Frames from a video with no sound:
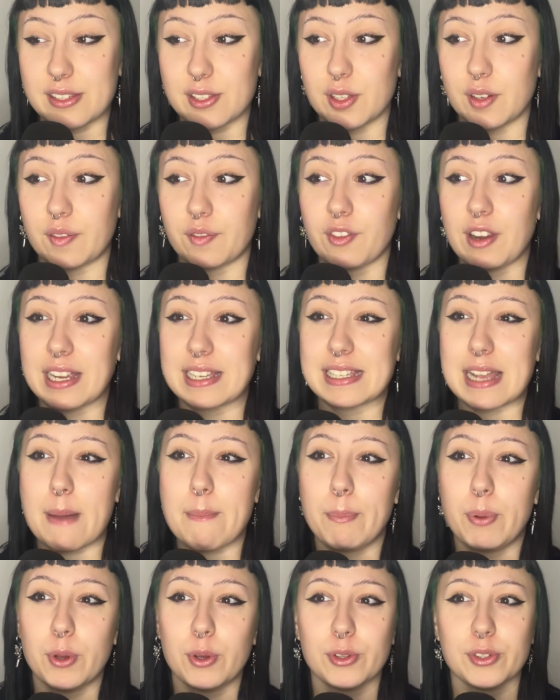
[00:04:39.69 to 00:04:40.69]
So, for
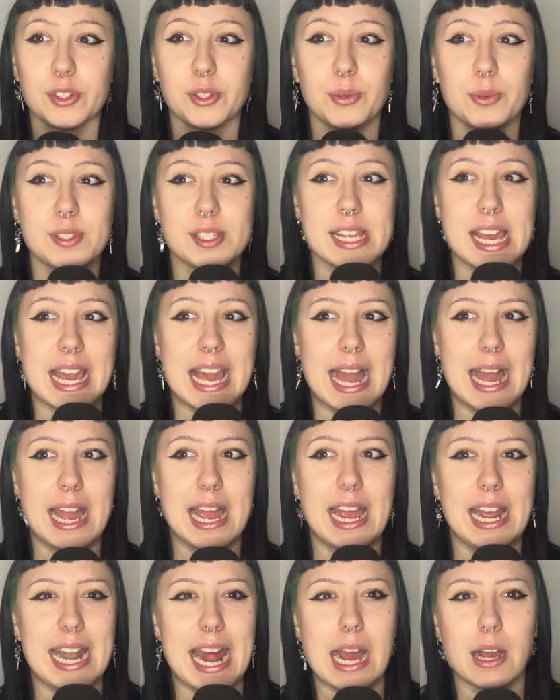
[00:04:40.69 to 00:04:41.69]
example, there was like
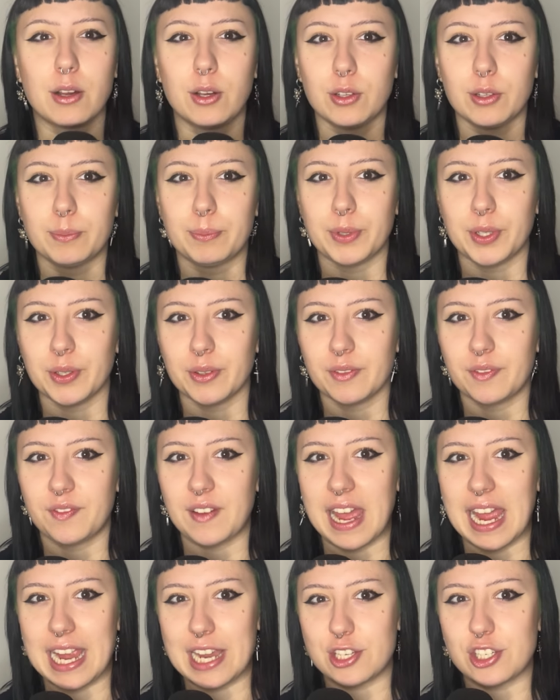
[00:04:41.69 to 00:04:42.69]
an ankle boot
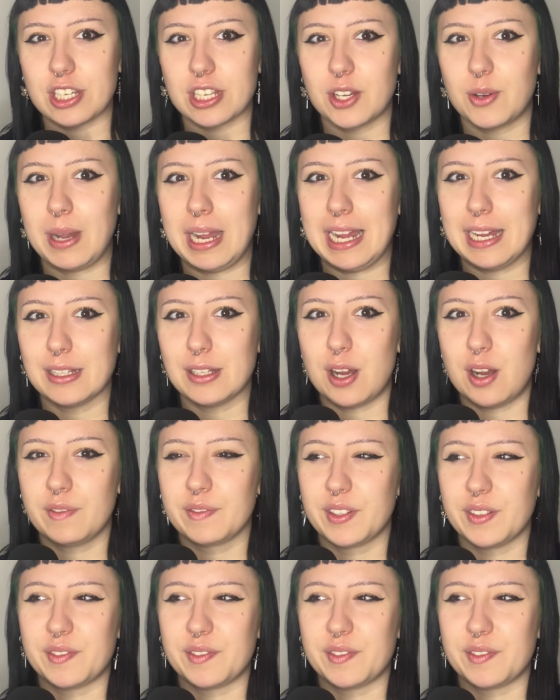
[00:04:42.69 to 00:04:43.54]
fetish in quite a lot of the